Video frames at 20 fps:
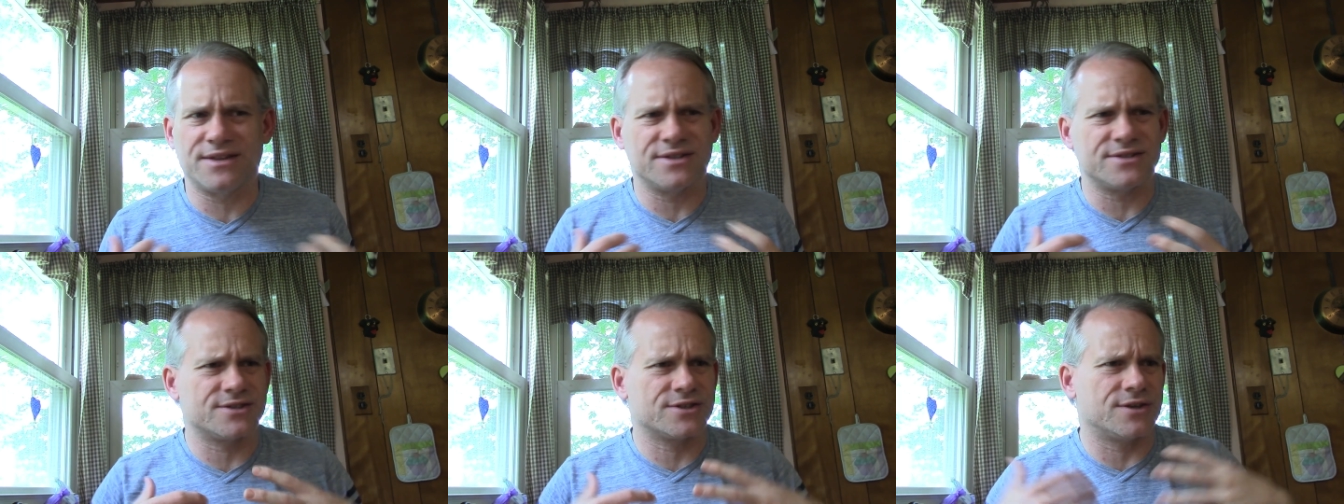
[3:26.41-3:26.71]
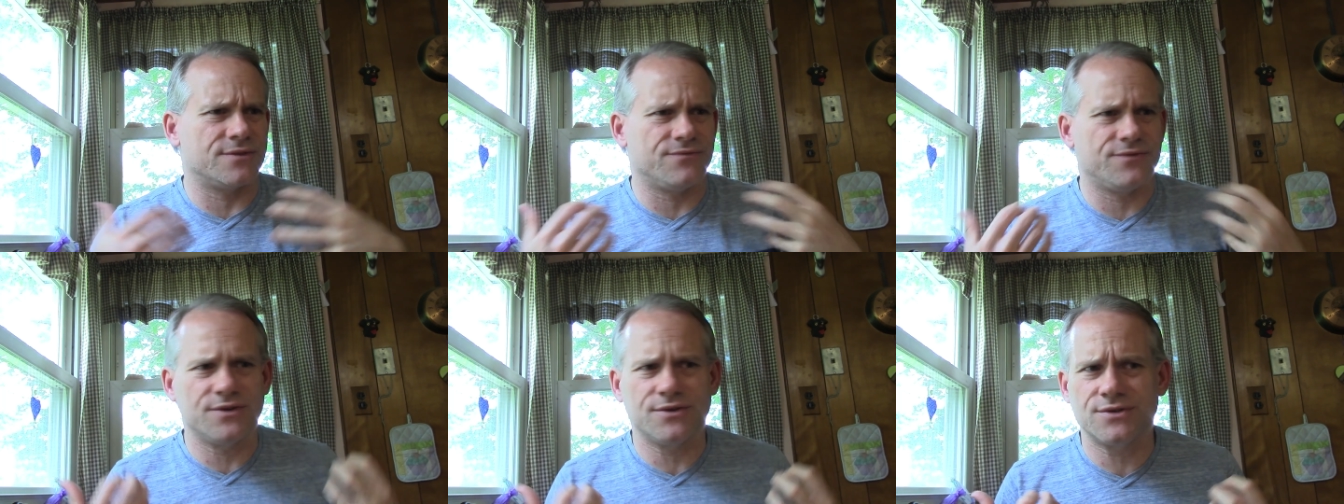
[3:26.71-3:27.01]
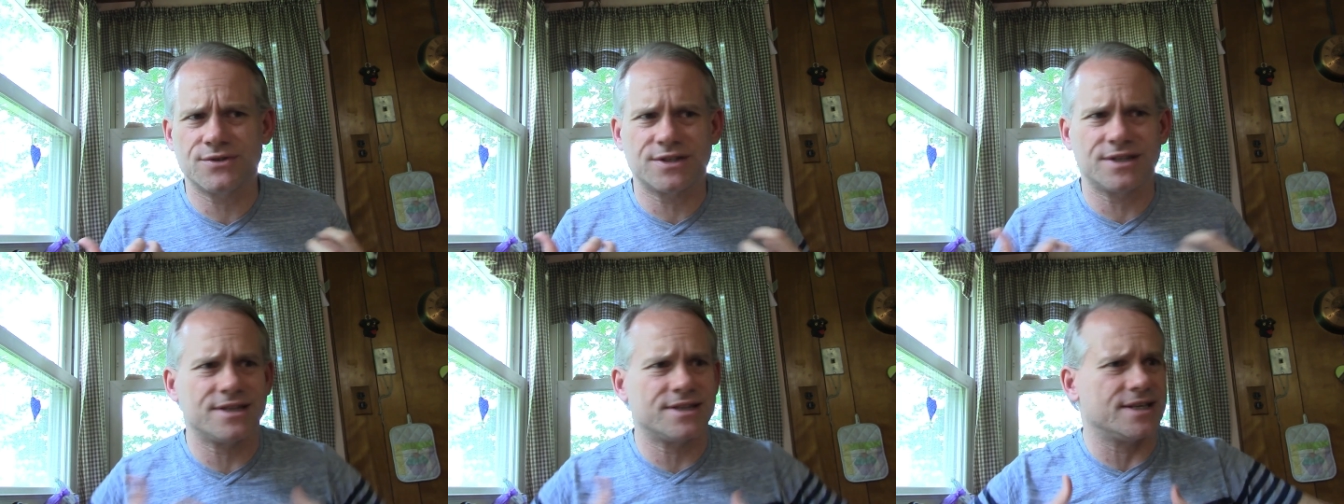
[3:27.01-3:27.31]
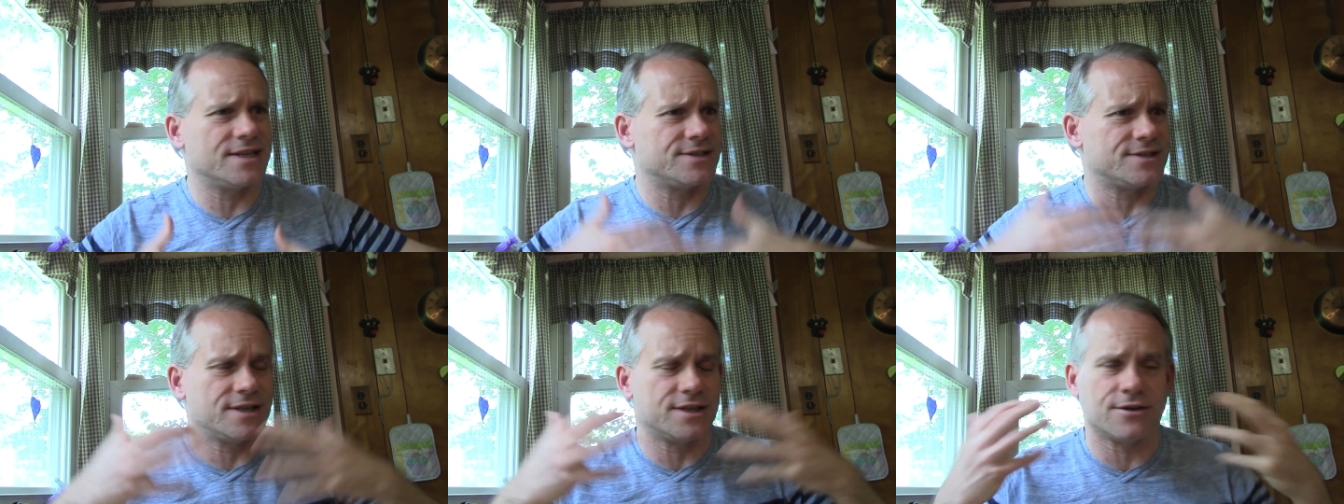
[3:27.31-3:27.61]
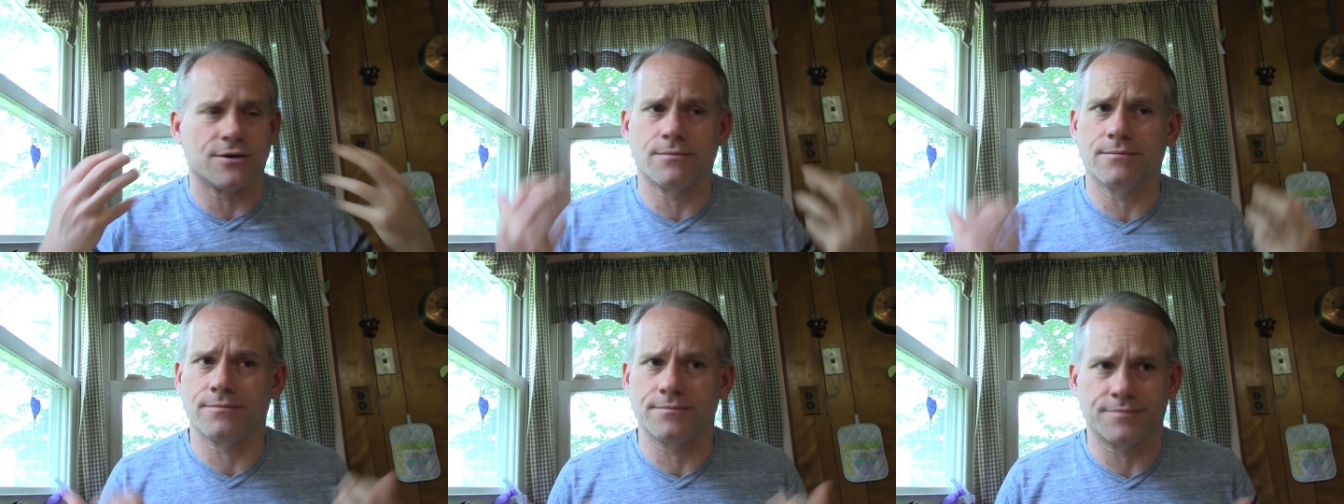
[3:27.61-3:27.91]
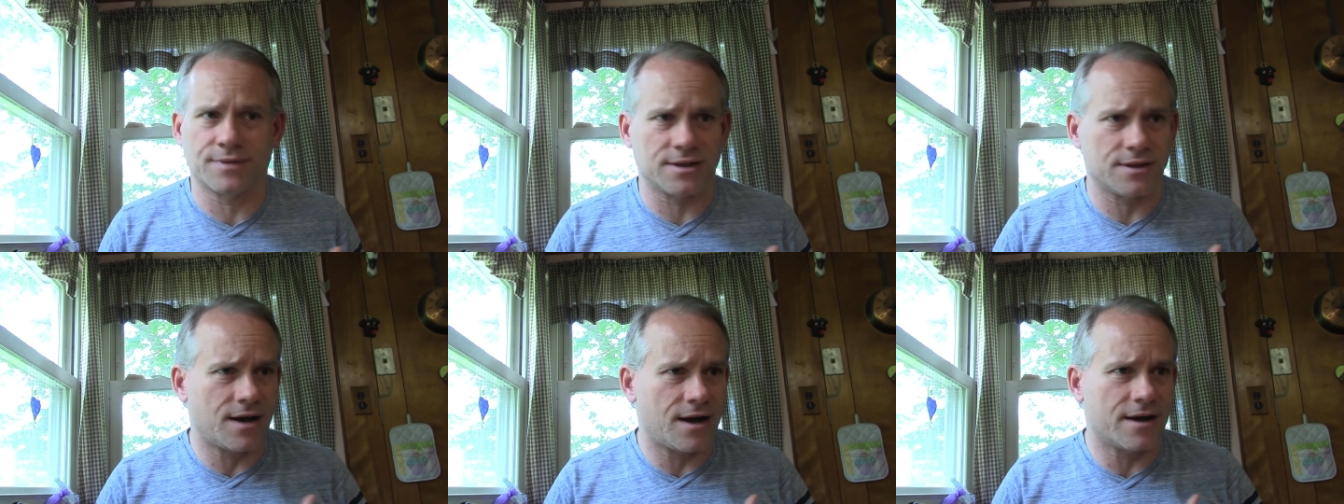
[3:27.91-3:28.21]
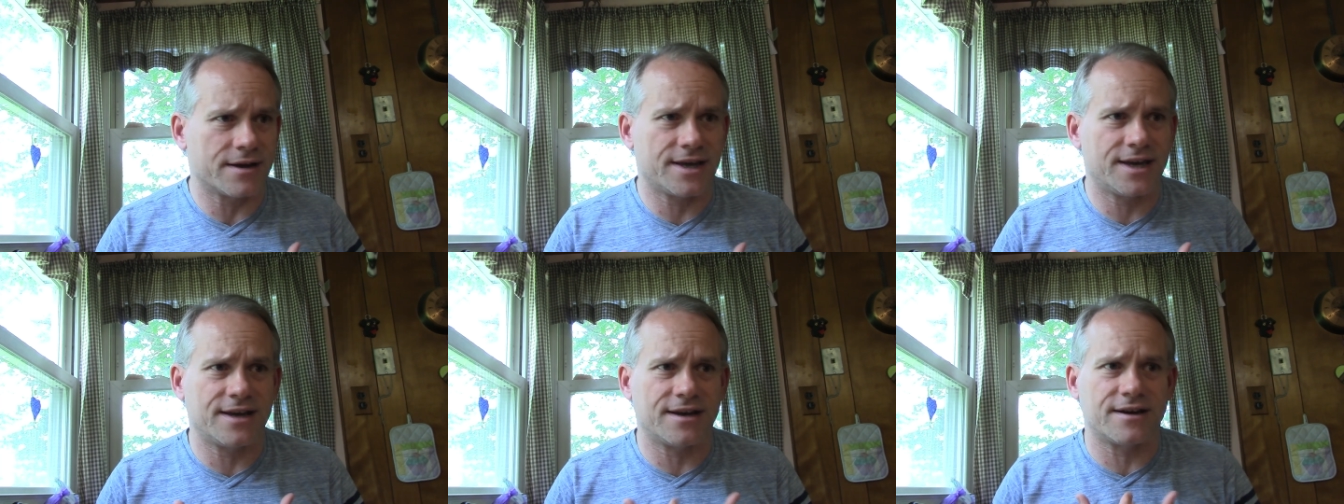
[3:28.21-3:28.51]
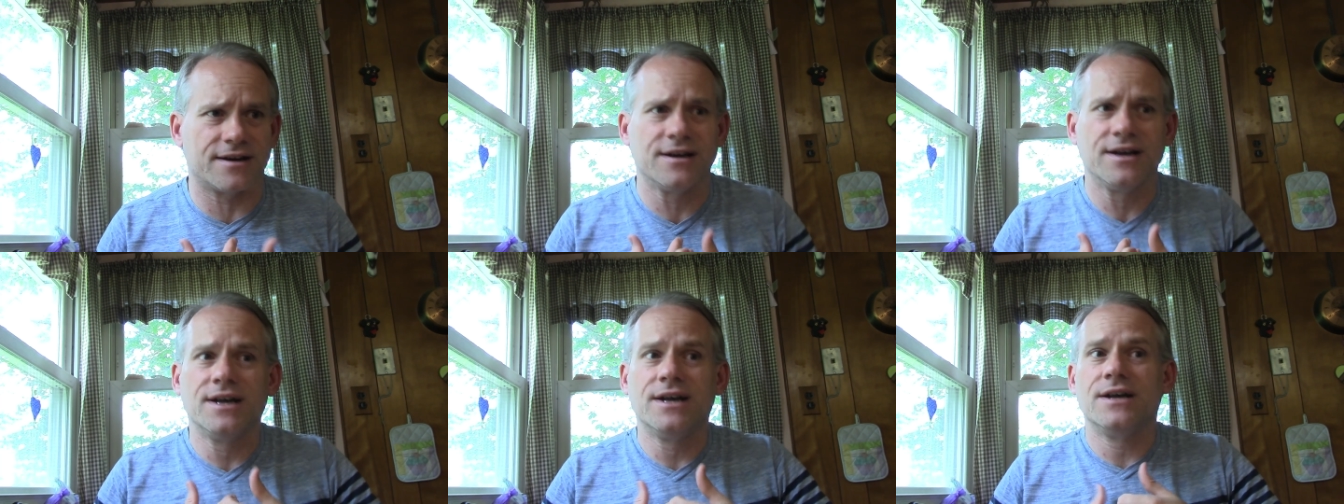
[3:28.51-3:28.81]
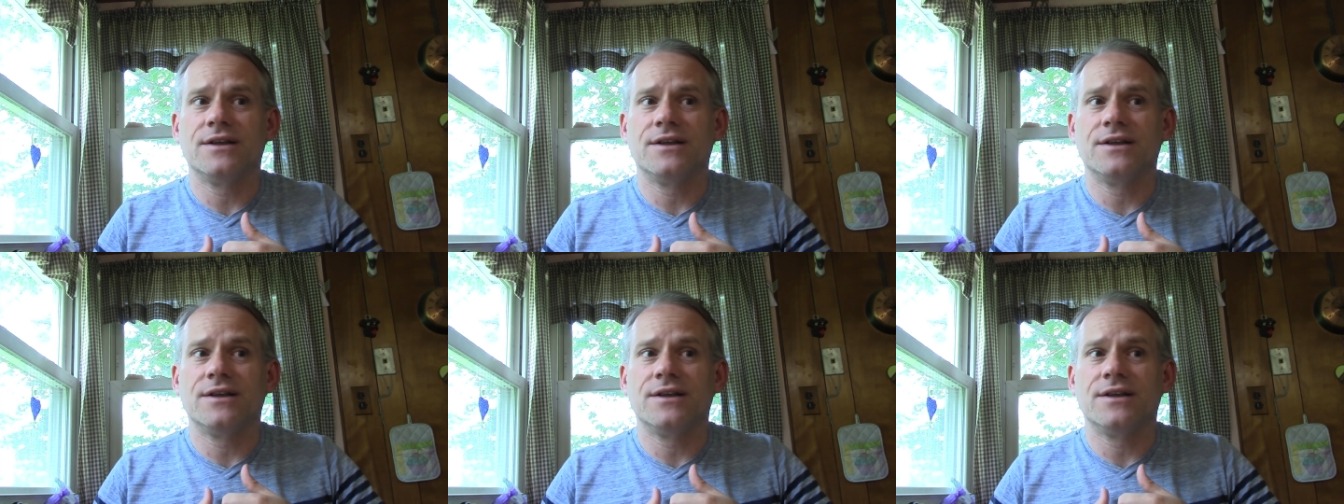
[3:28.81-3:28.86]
There's confusion, things that don't belong here,